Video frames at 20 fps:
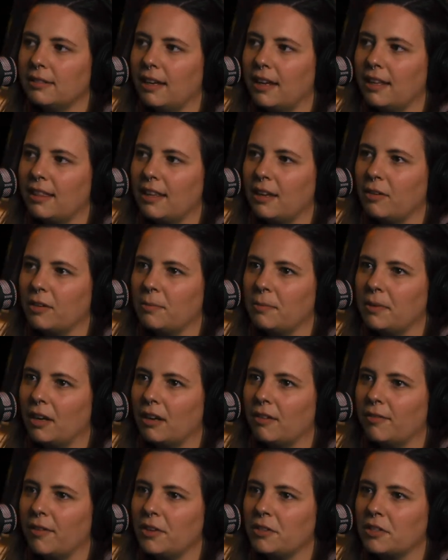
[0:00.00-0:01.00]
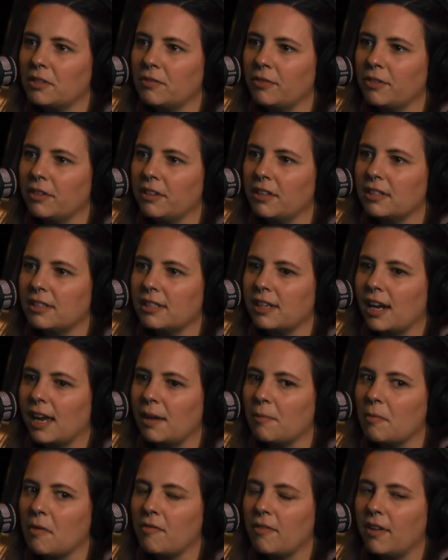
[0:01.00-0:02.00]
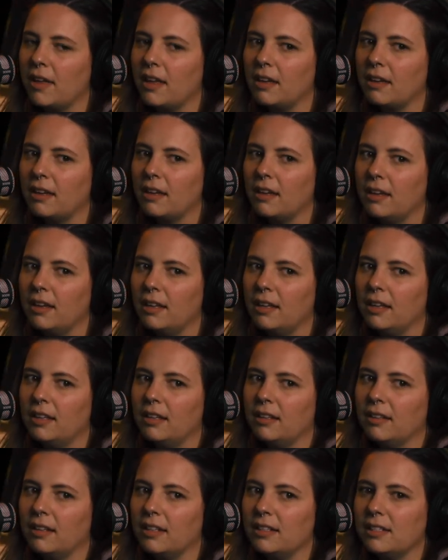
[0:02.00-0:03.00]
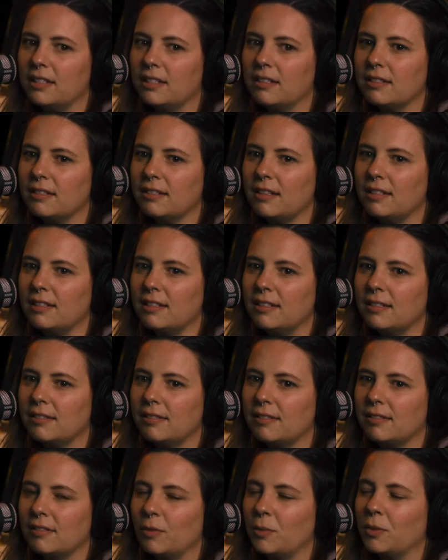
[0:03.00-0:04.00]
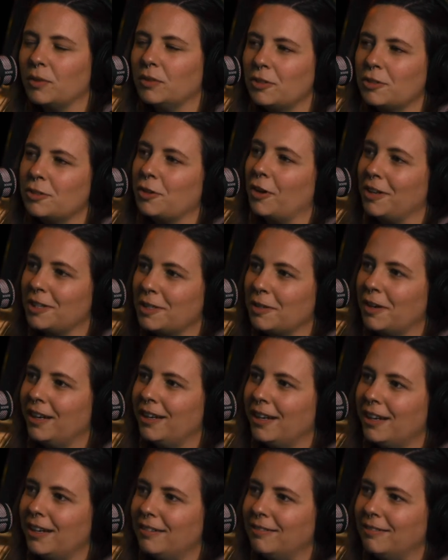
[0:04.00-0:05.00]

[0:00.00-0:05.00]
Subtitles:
I think would be our vision for this time of like, let's the world is crazy right now.